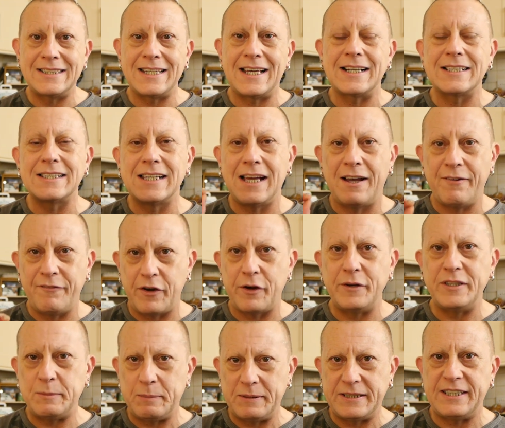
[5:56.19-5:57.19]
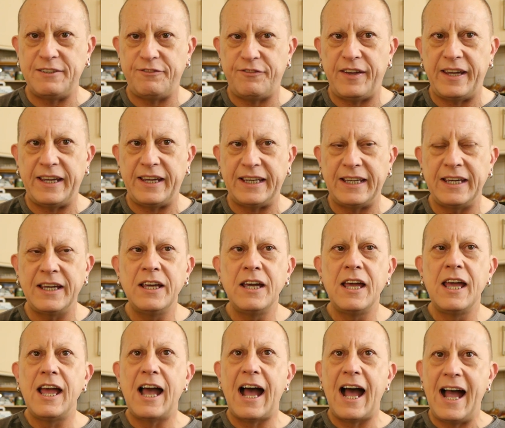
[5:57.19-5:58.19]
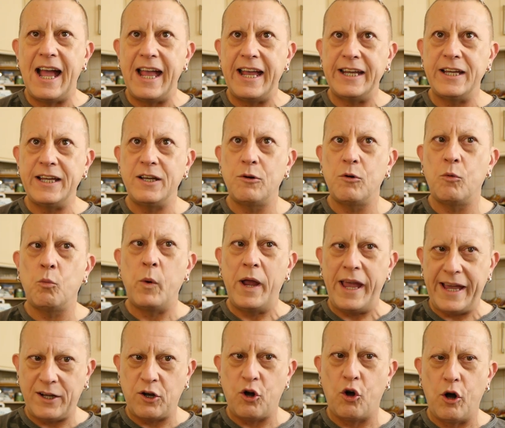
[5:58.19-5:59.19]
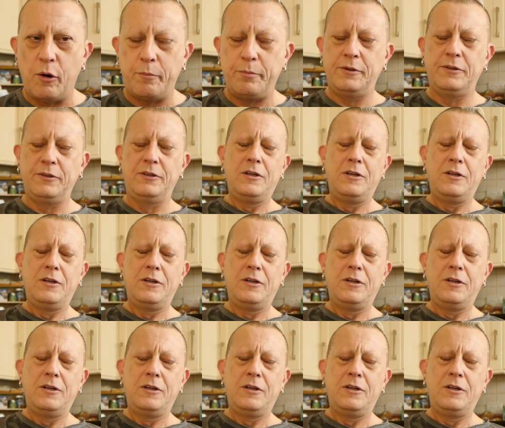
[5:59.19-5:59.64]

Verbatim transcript: attacks are very specific. I wake up